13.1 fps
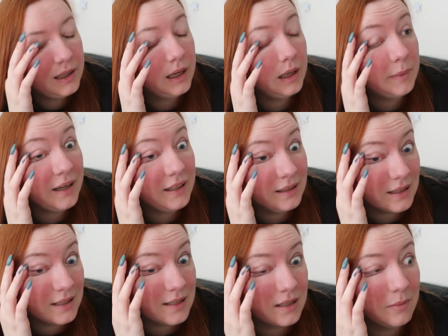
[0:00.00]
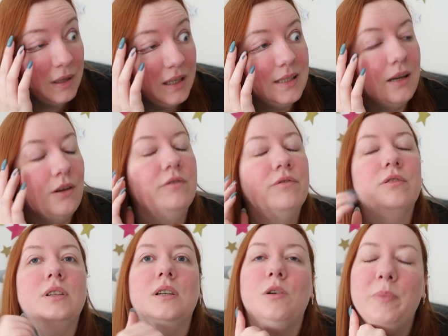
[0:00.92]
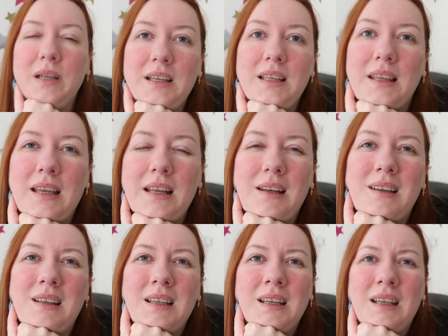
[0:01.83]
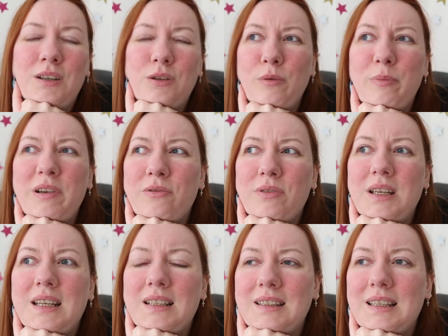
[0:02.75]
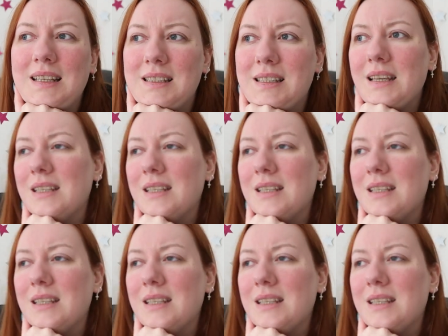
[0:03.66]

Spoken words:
I might listen to myself for a little bit and then do a bit of reading later.